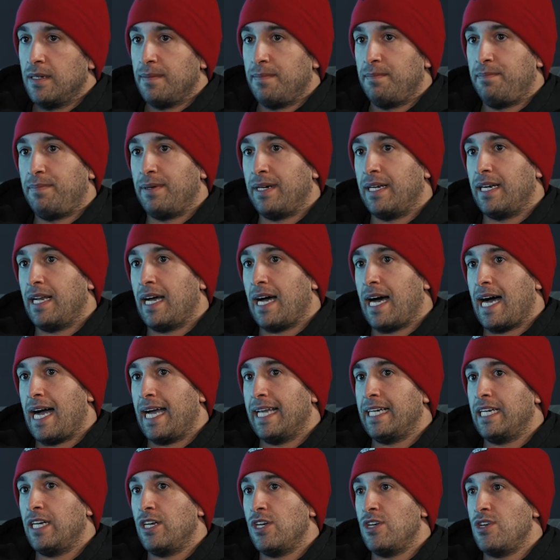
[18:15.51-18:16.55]
But I
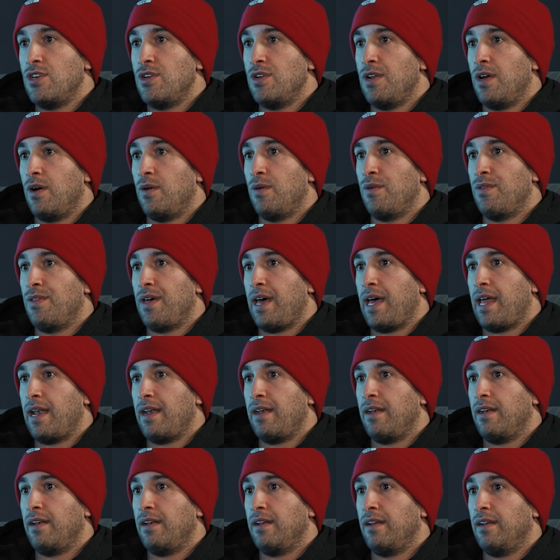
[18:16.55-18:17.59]
didn't know that
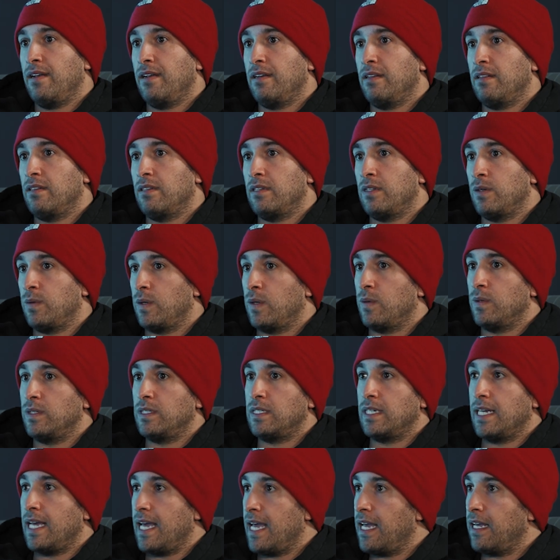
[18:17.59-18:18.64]
Louie would
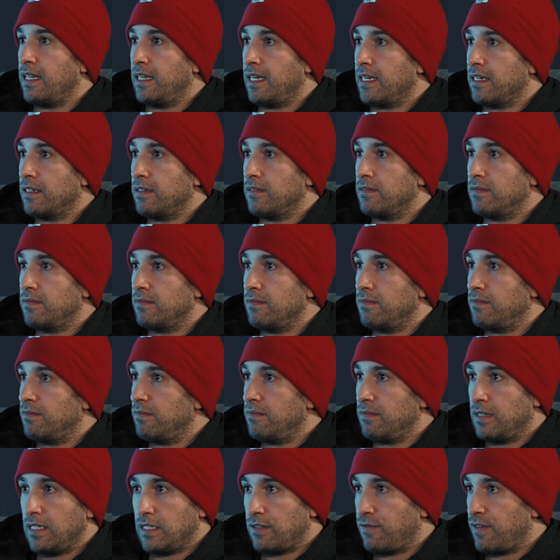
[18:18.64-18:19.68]
say, hey, like,
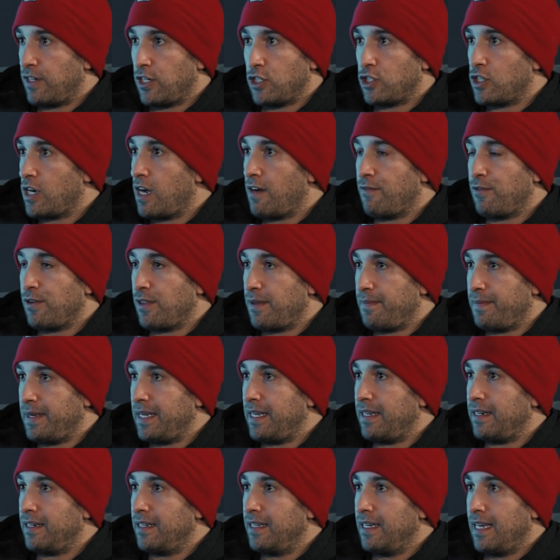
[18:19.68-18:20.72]
let's finish off with a
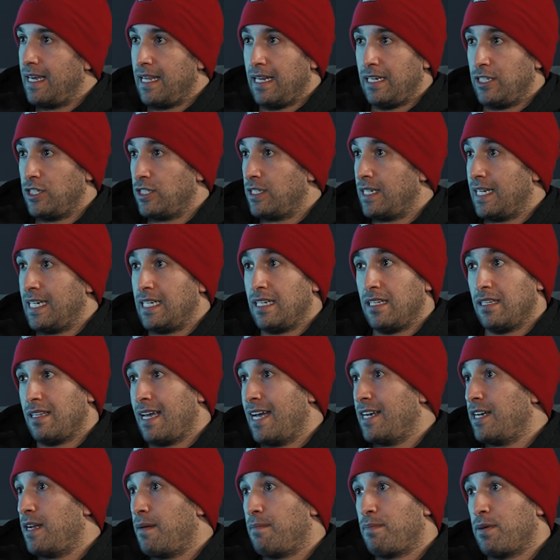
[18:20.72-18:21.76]
meet. And it
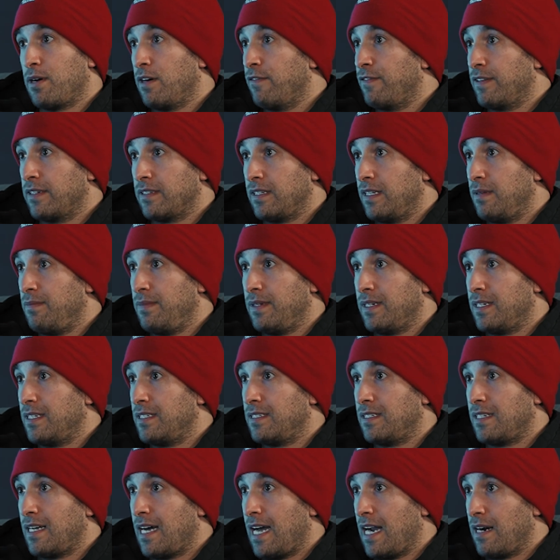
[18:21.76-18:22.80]
lined up perfectly,
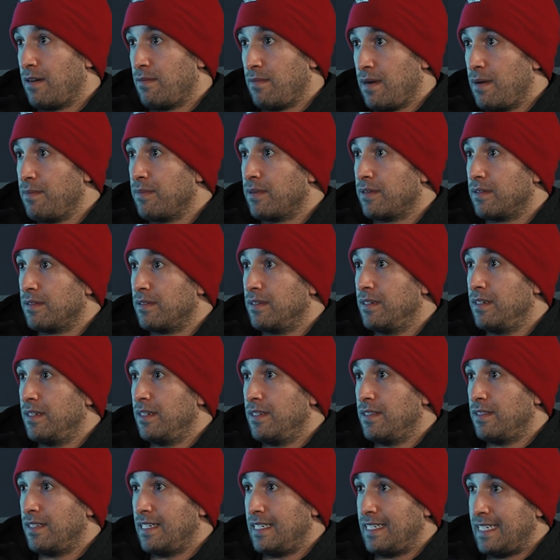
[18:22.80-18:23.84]
because I remember
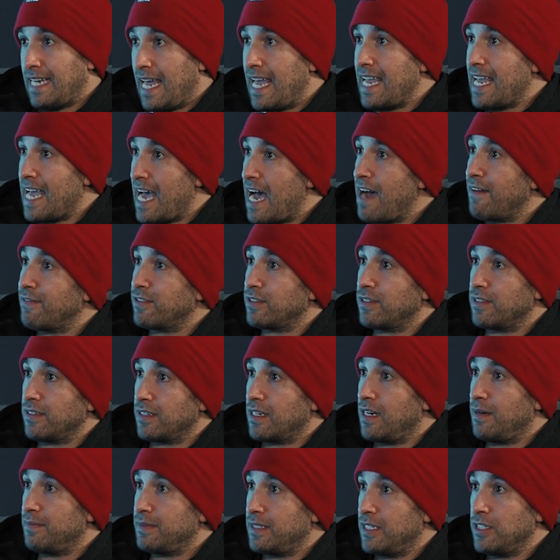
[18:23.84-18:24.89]
the day after the
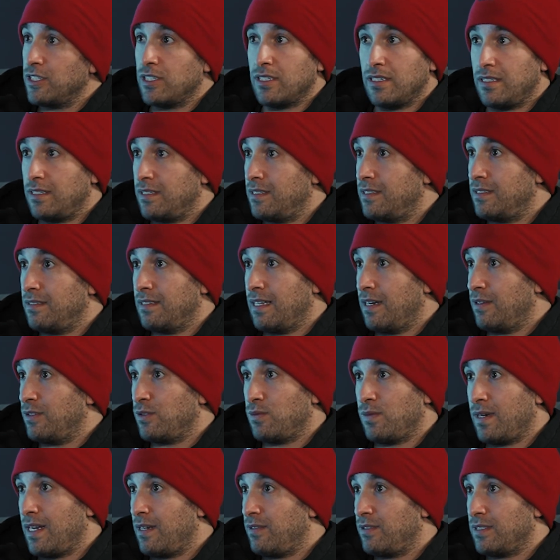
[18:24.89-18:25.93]
competition, that was
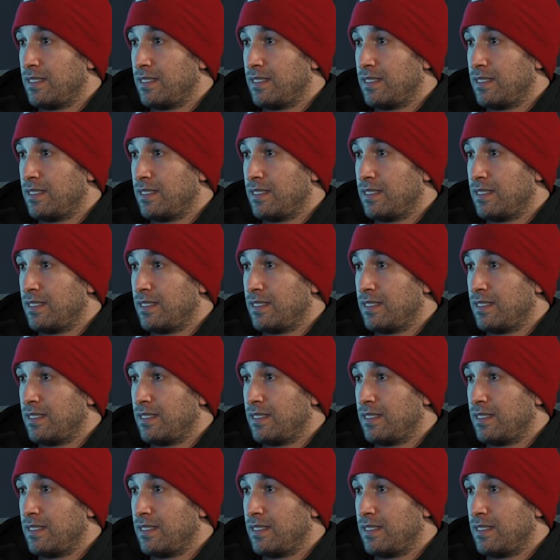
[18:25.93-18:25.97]
when I was